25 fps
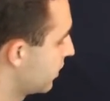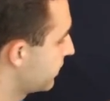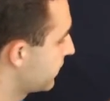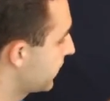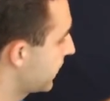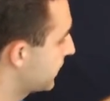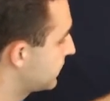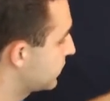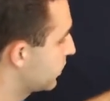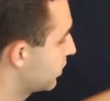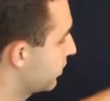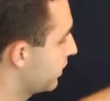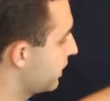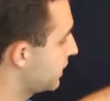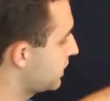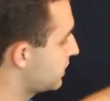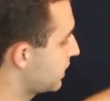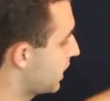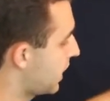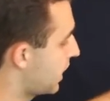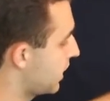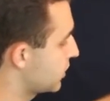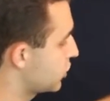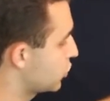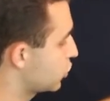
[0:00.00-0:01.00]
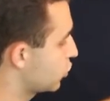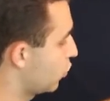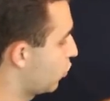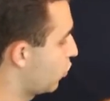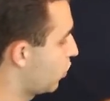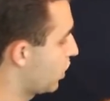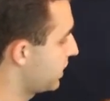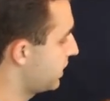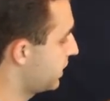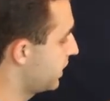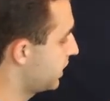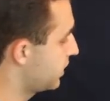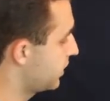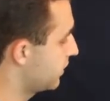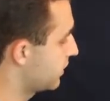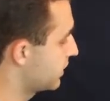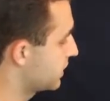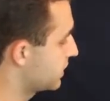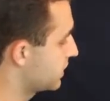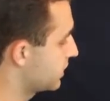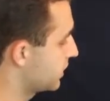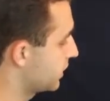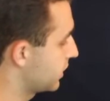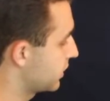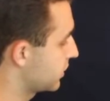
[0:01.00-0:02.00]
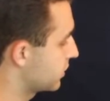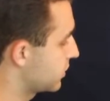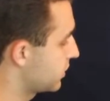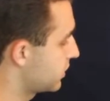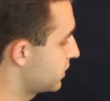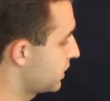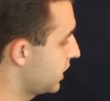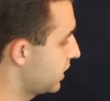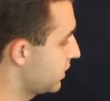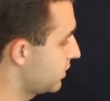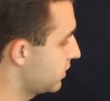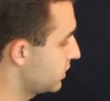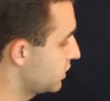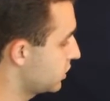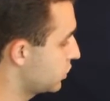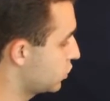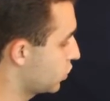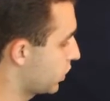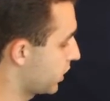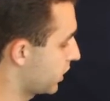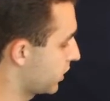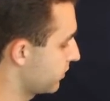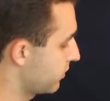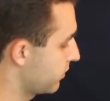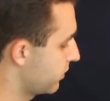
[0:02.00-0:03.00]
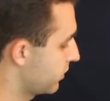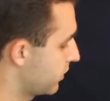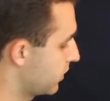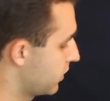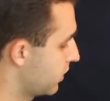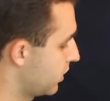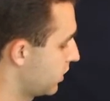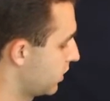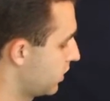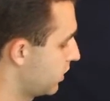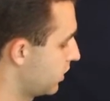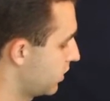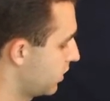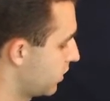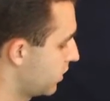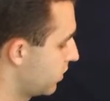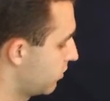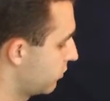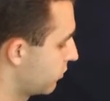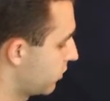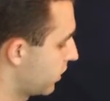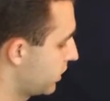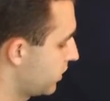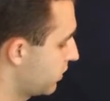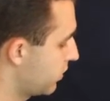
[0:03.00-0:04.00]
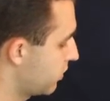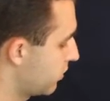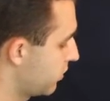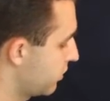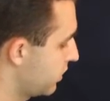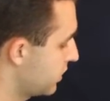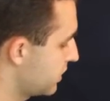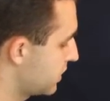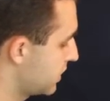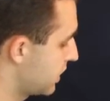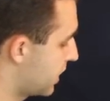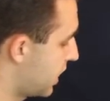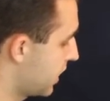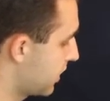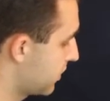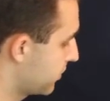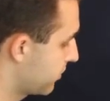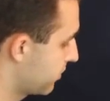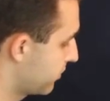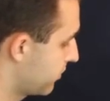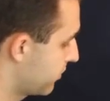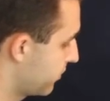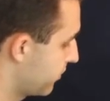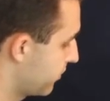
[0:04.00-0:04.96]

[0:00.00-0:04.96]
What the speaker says: That's where we attach one end of the sling. So take the string, run it through the slot,